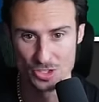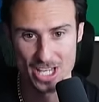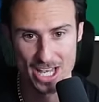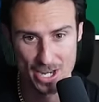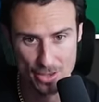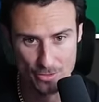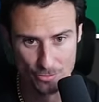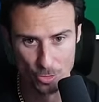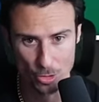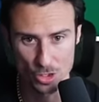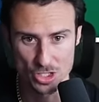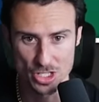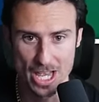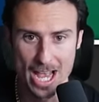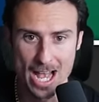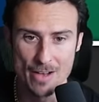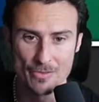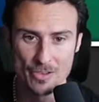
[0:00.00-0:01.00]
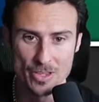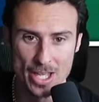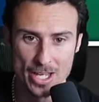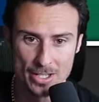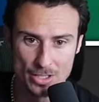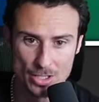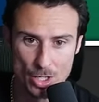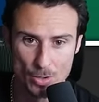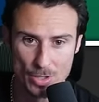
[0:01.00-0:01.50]
End of the first half, and then
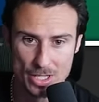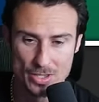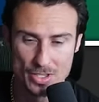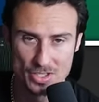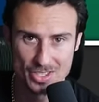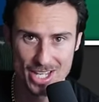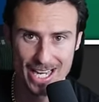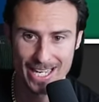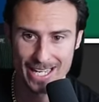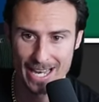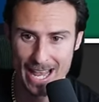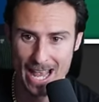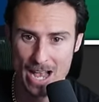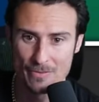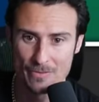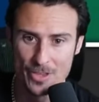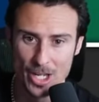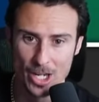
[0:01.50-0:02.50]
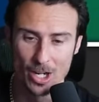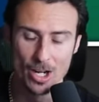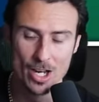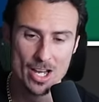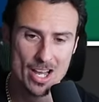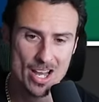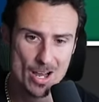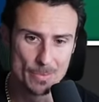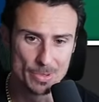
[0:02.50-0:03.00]
you know in the second half there.
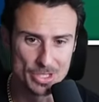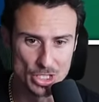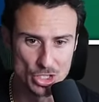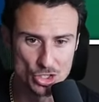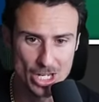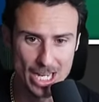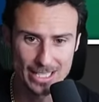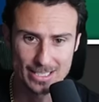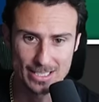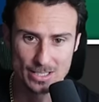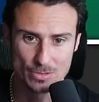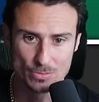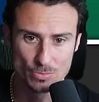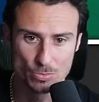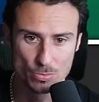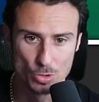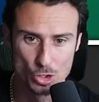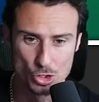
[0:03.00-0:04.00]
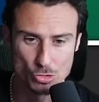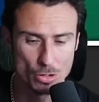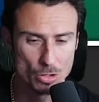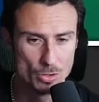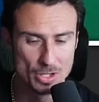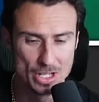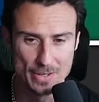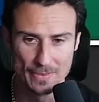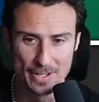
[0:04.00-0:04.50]
But the Jets were
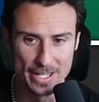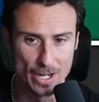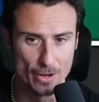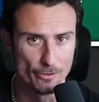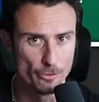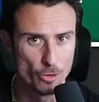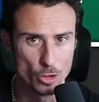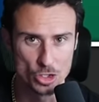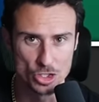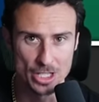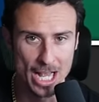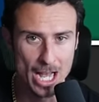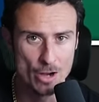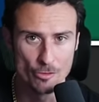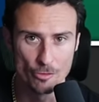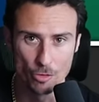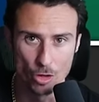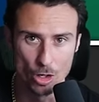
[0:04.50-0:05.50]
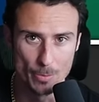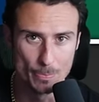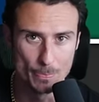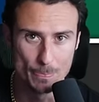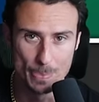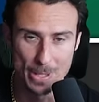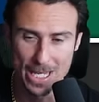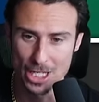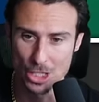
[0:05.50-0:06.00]
struggling to even get a first down for a
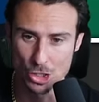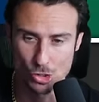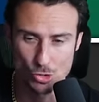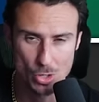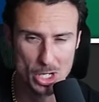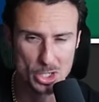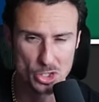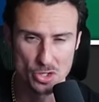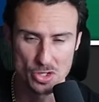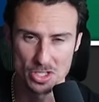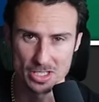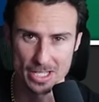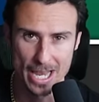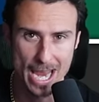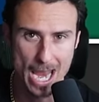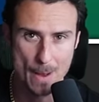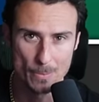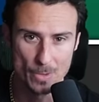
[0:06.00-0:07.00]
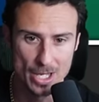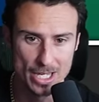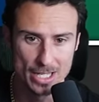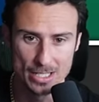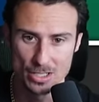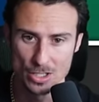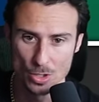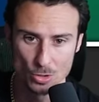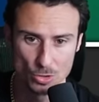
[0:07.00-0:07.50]
big stretch of this game,
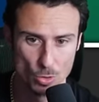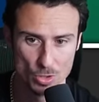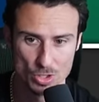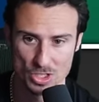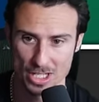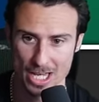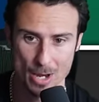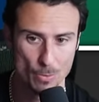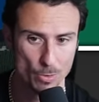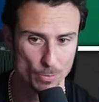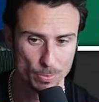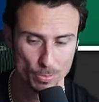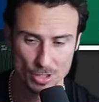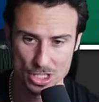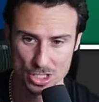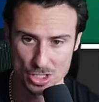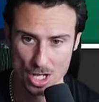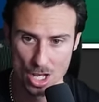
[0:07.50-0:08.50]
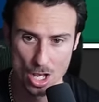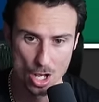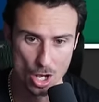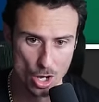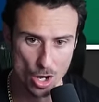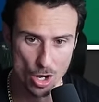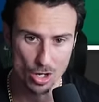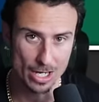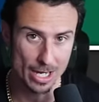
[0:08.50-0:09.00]
leading you know towards the end where Breece
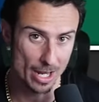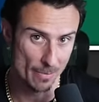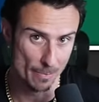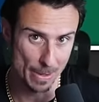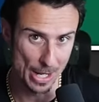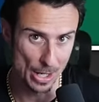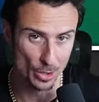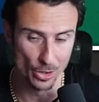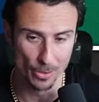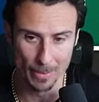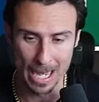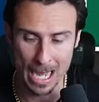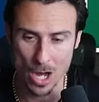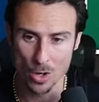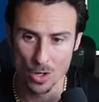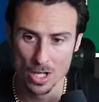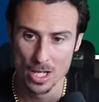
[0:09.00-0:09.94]
Hall kind of bailed them out.